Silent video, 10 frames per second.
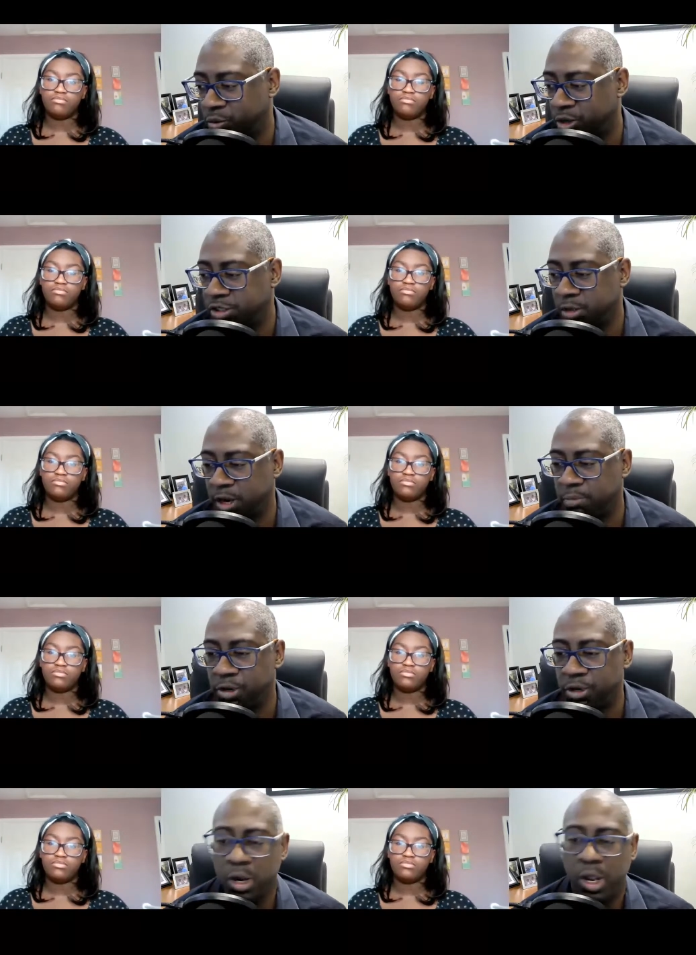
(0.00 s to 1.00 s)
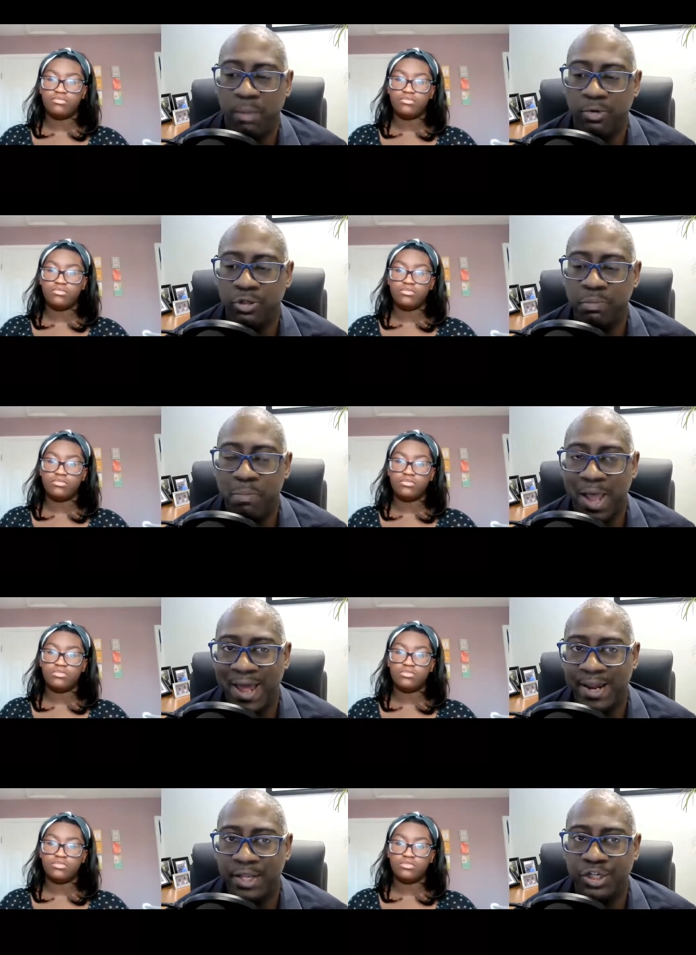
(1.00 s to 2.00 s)
Speaker 1: words in your mouth but you're able to
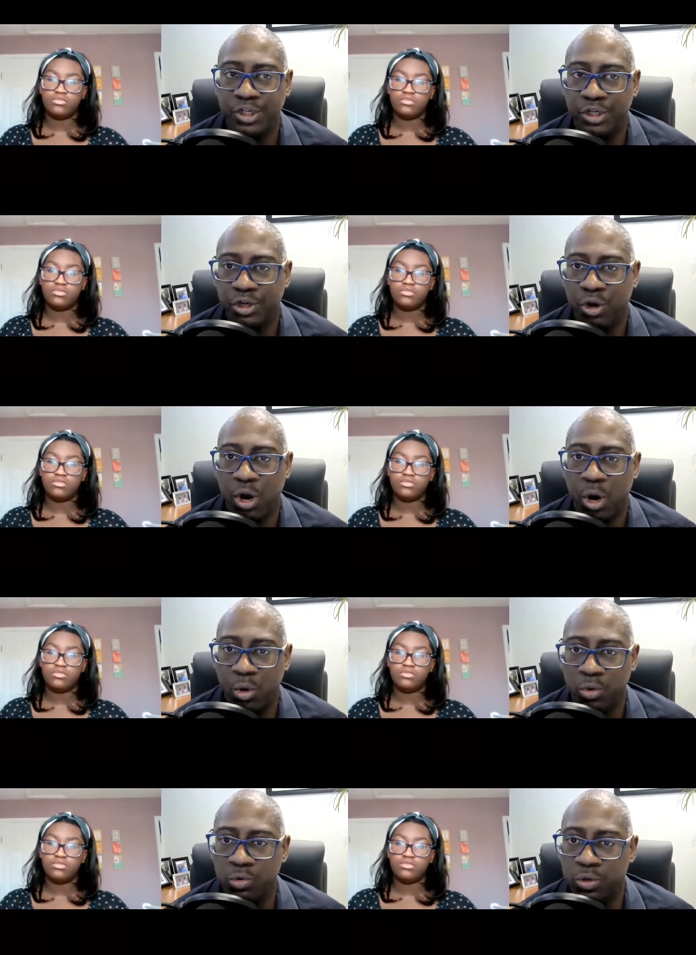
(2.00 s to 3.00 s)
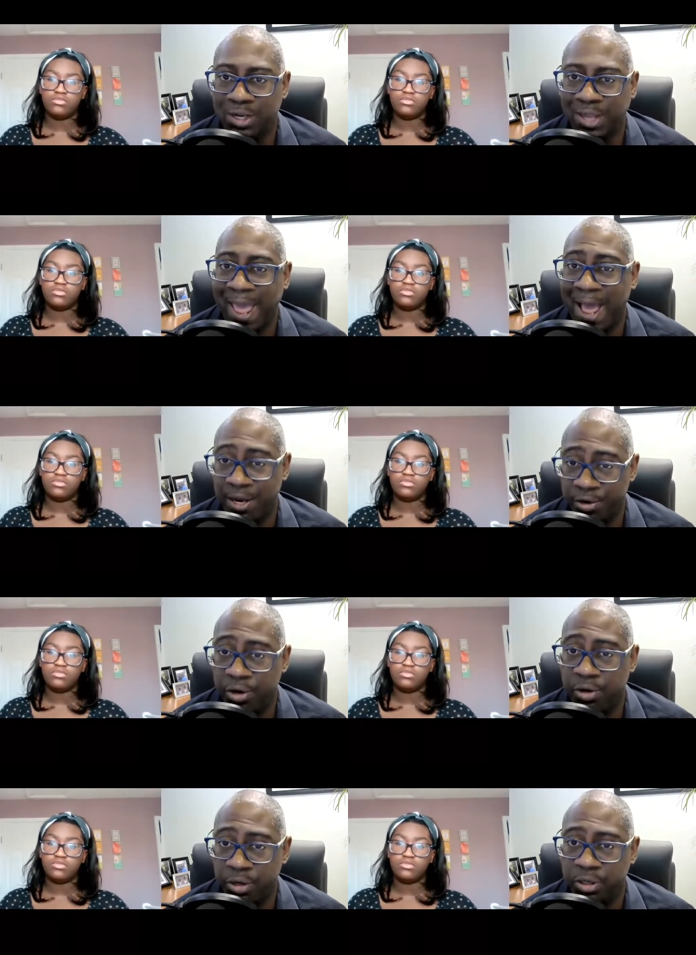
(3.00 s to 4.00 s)
manage your own
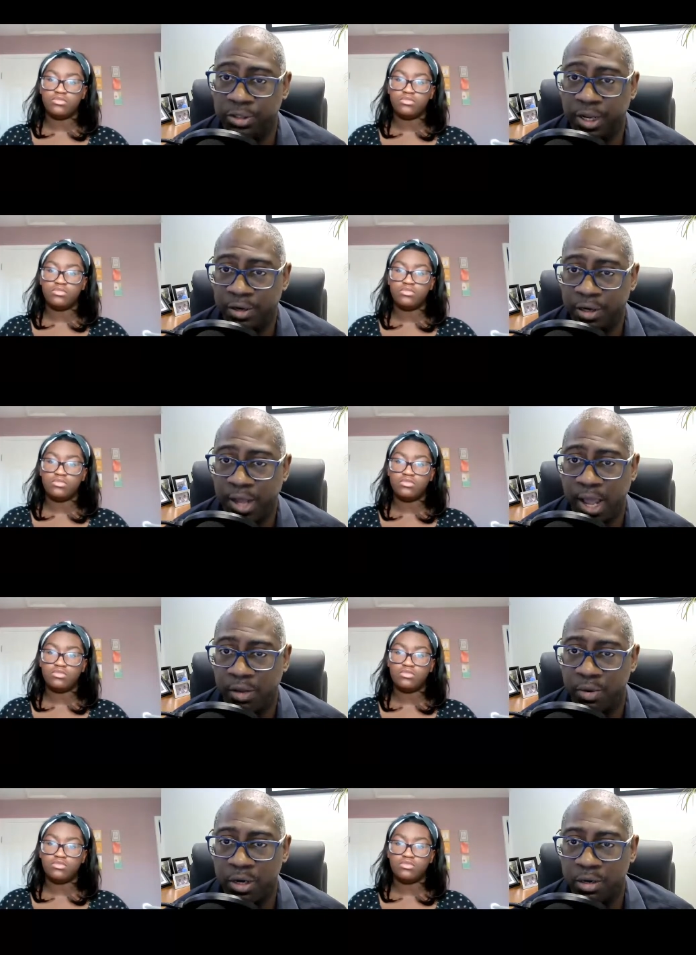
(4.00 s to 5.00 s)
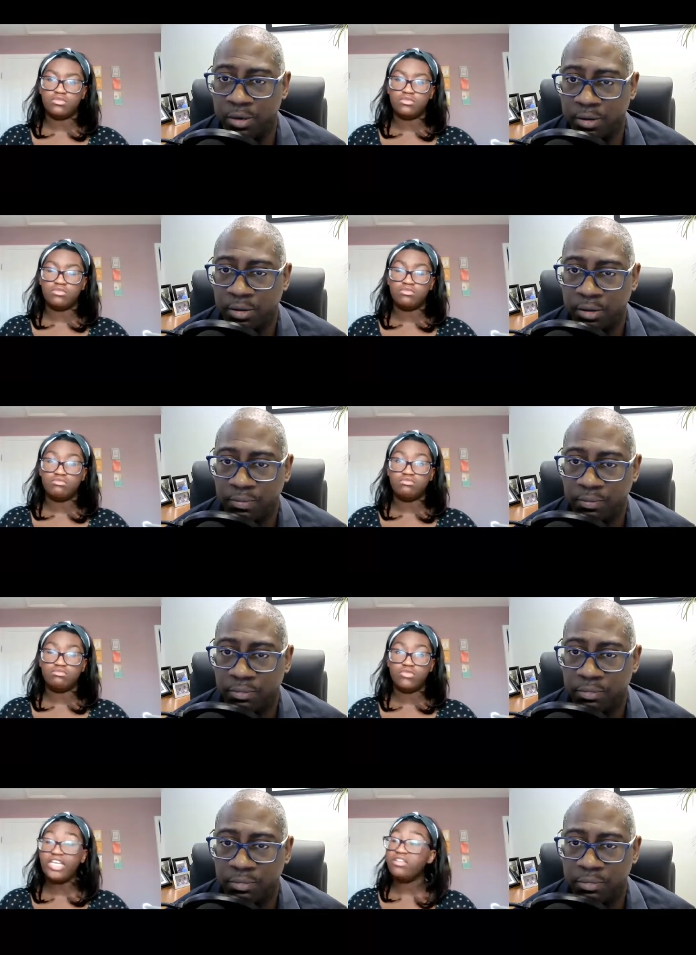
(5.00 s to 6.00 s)
calendar is that accurate
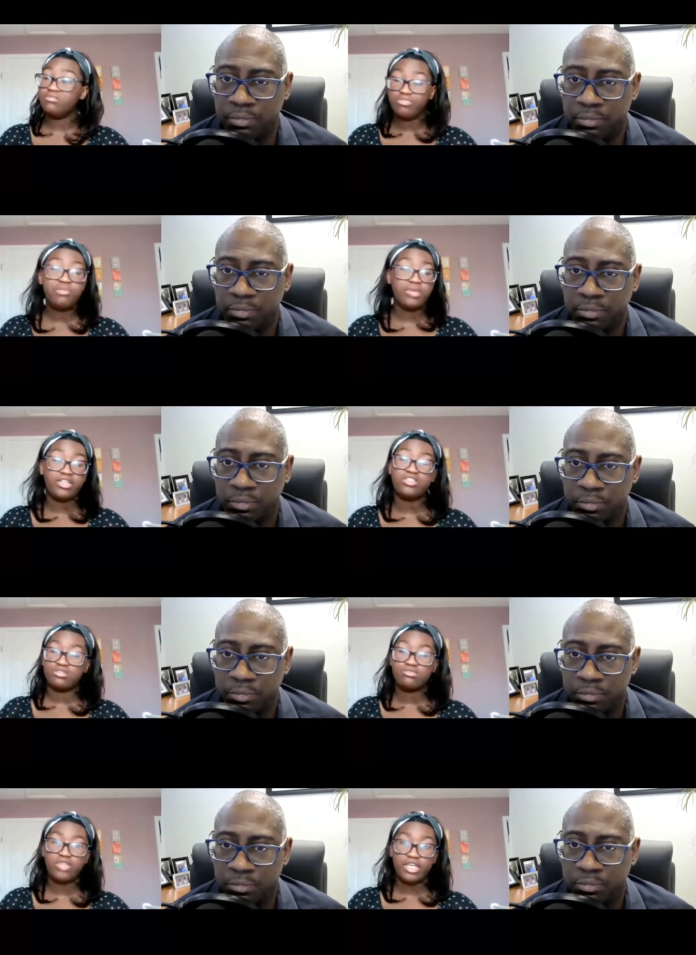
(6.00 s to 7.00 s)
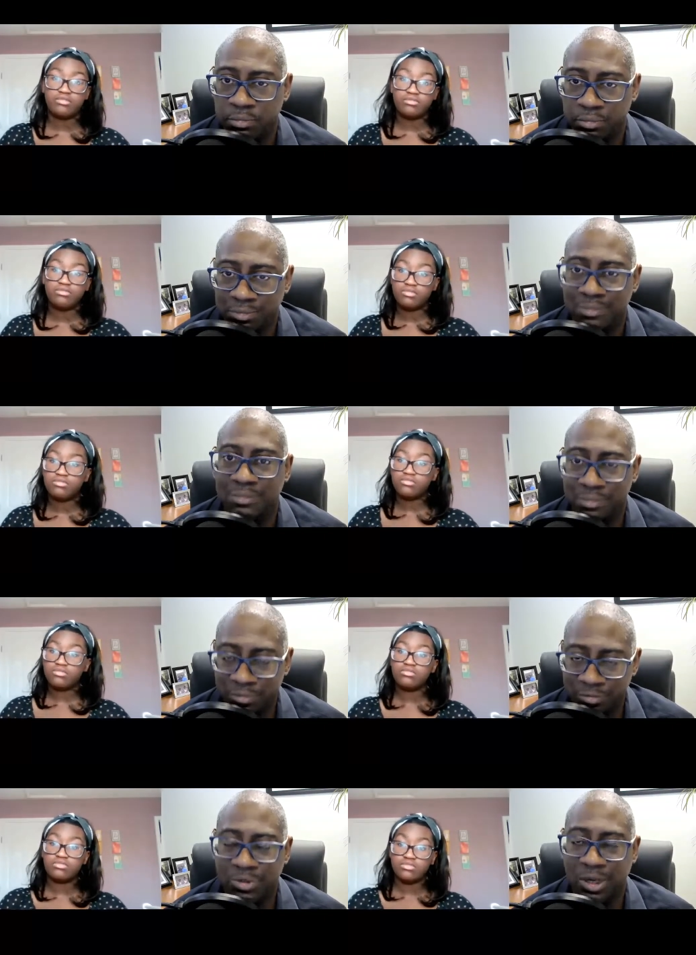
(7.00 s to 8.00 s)
Speaker 2: yeah pretty much yeah
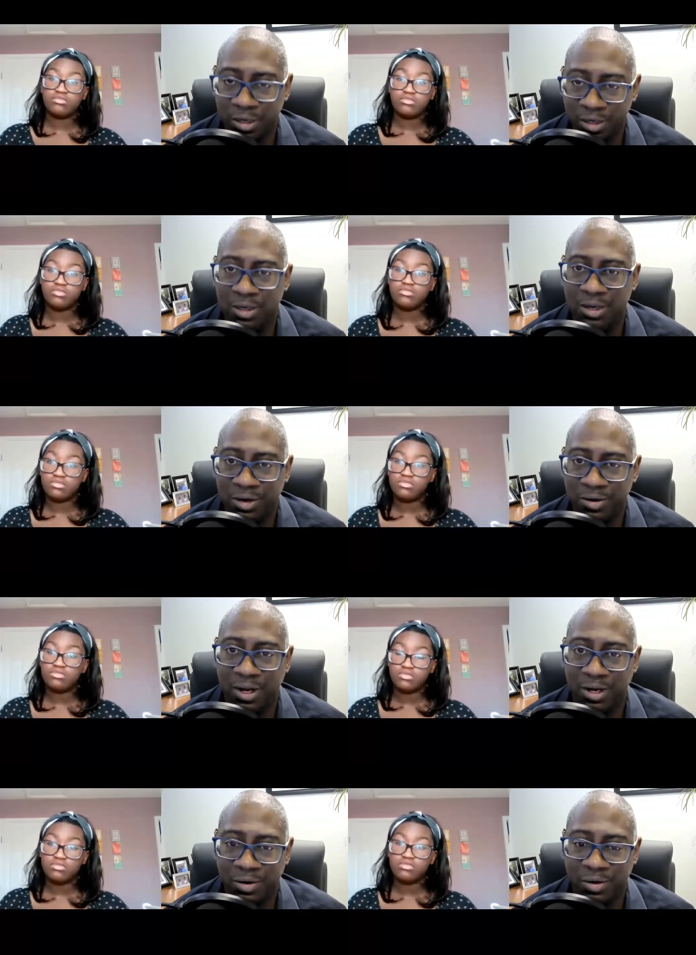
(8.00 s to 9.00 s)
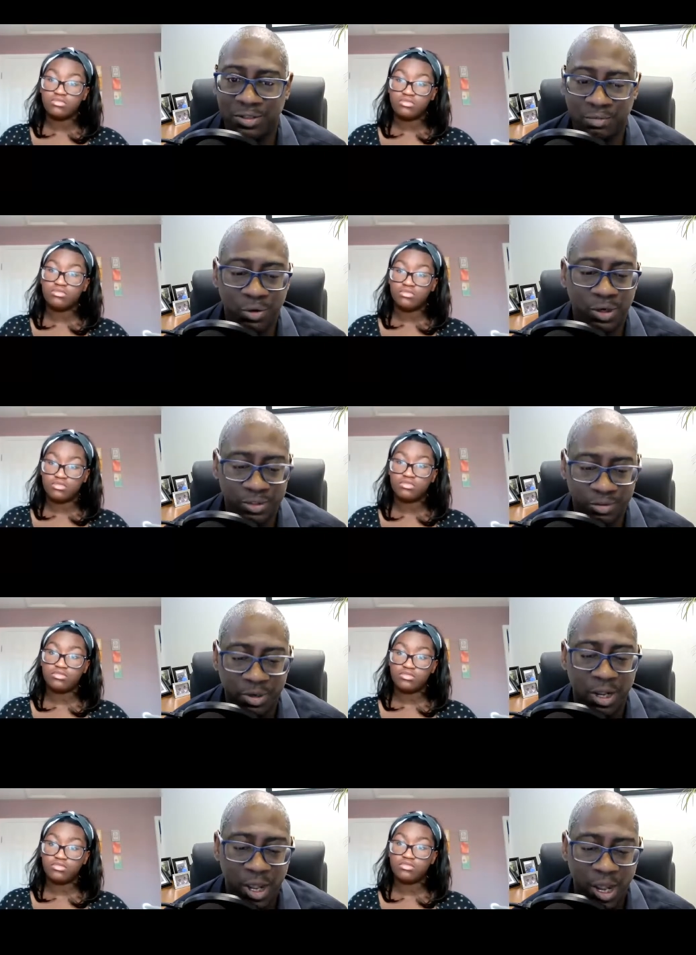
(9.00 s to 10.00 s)
Speaker 1: okay all right. Awesome. Awesome.
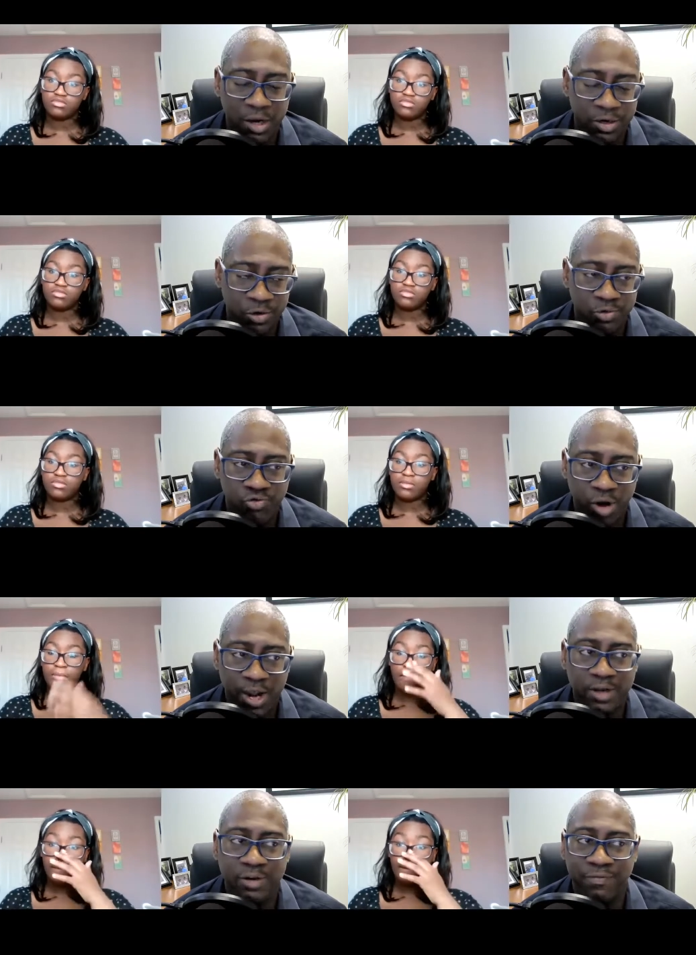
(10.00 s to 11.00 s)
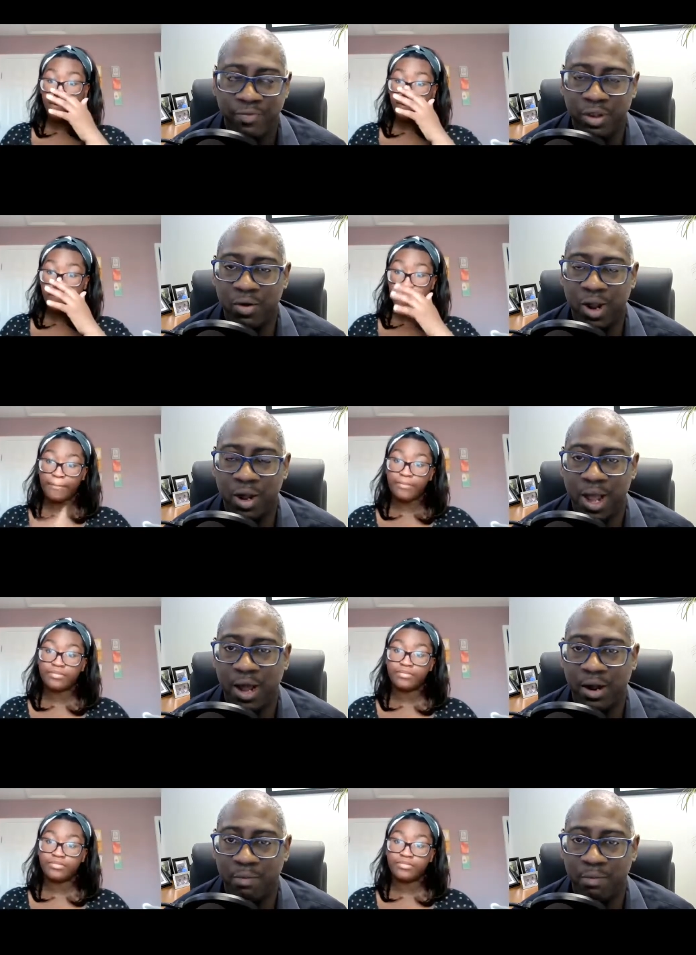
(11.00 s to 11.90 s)
And you try to figure out how